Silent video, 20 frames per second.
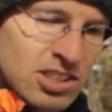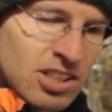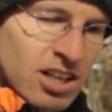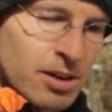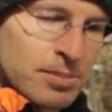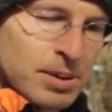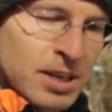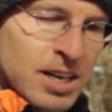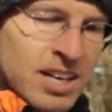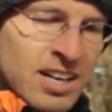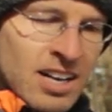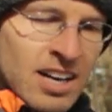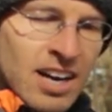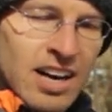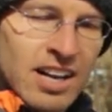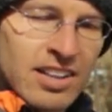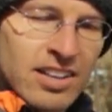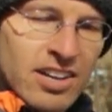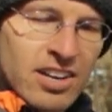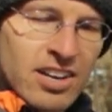climbing,
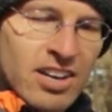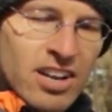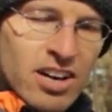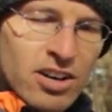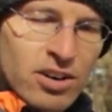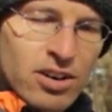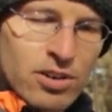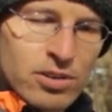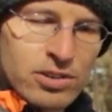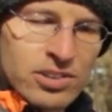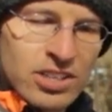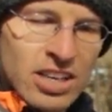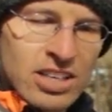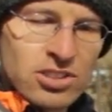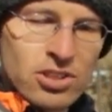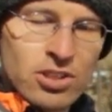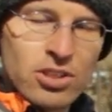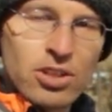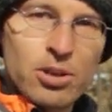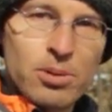on the knuckles
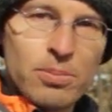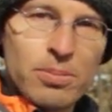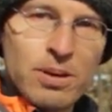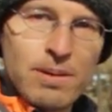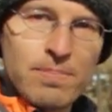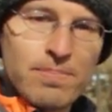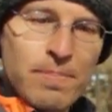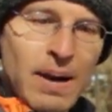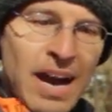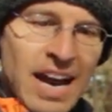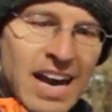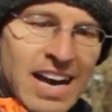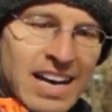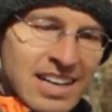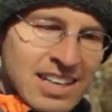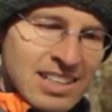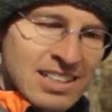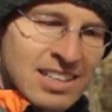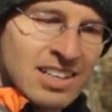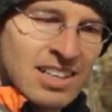has a little bit of
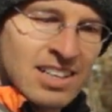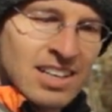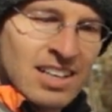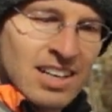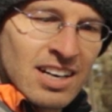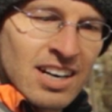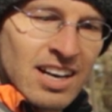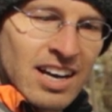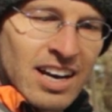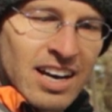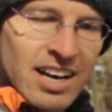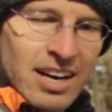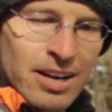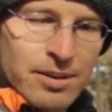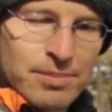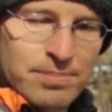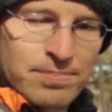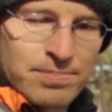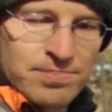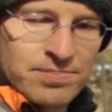padding.
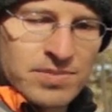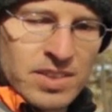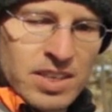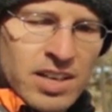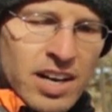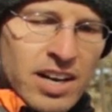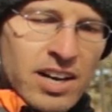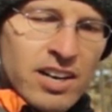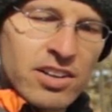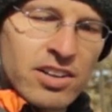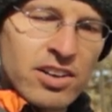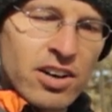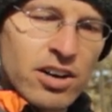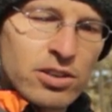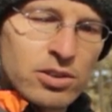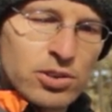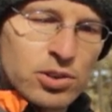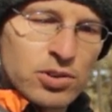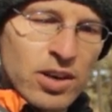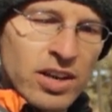Not on the
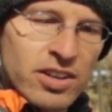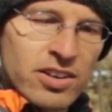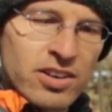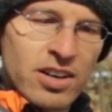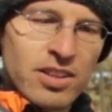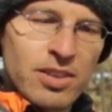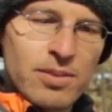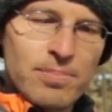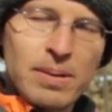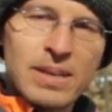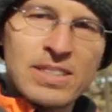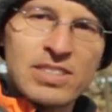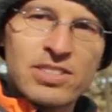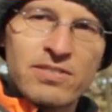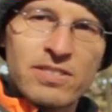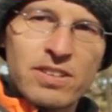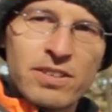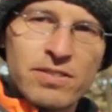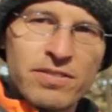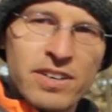knuckles, rather on the bends
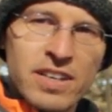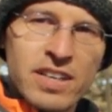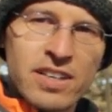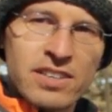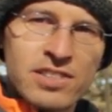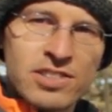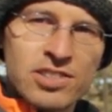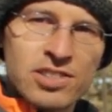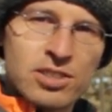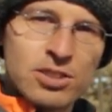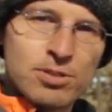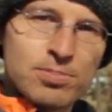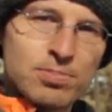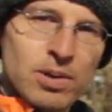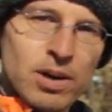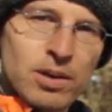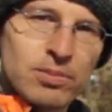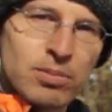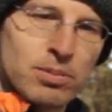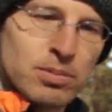of your fingers. There's
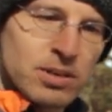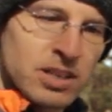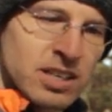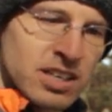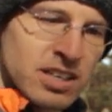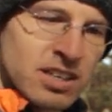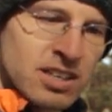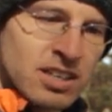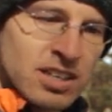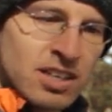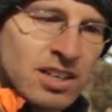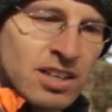probably a